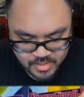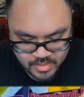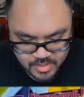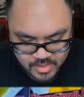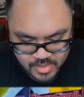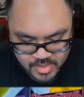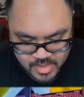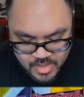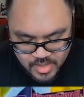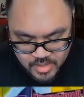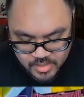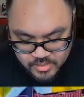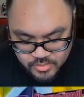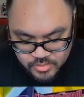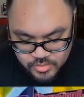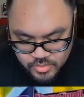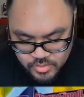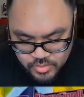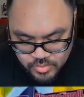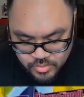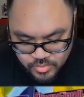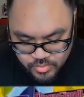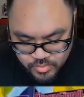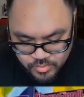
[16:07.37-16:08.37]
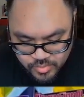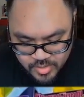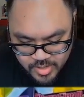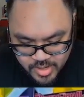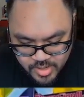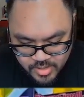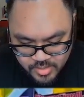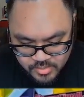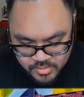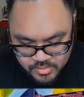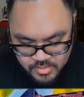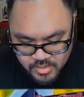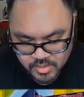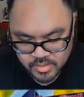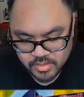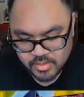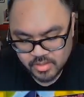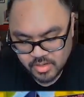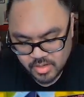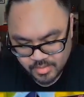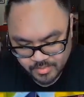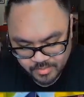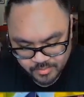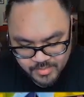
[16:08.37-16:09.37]
and 2 rares,
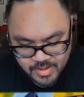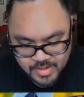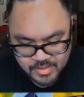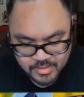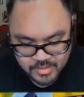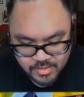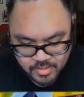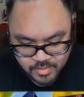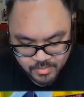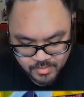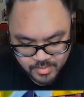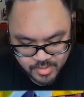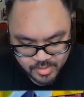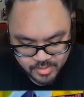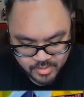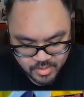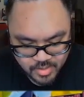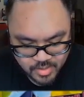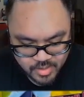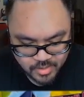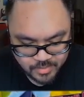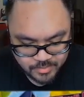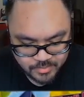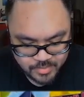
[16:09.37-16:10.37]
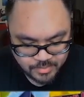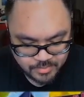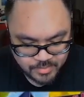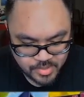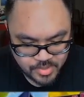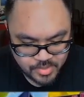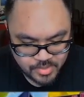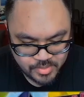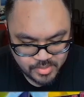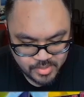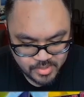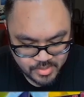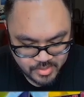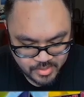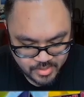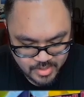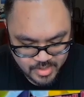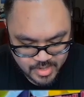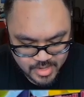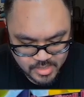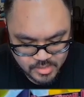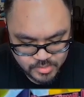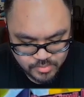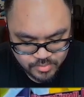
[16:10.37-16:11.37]
Common Madleomon Armed Mode,
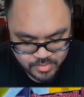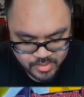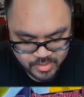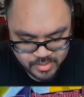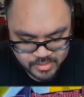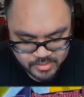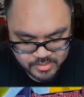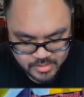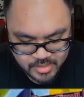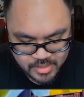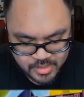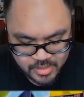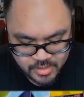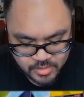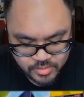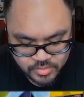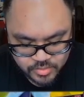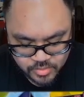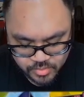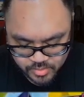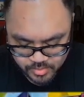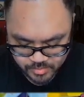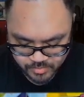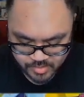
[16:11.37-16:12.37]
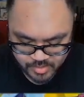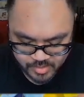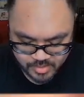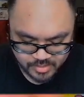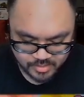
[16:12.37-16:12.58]
as well as King Sukamon.